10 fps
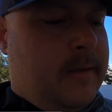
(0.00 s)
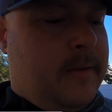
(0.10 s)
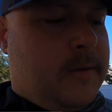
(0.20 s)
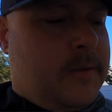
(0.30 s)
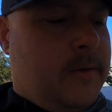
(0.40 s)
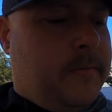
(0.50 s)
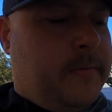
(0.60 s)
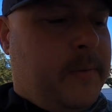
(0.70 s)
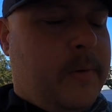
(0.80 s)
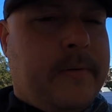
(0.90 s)
Those sold
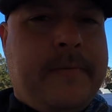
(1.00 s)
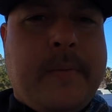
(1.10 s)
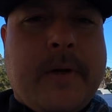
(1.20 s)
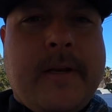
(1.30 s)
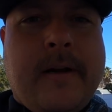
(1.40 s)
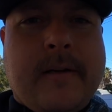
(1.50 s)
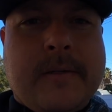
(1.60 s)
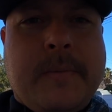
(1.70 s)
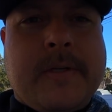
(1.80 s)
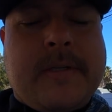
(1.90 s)
for
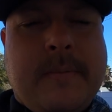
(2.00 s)
$40 plus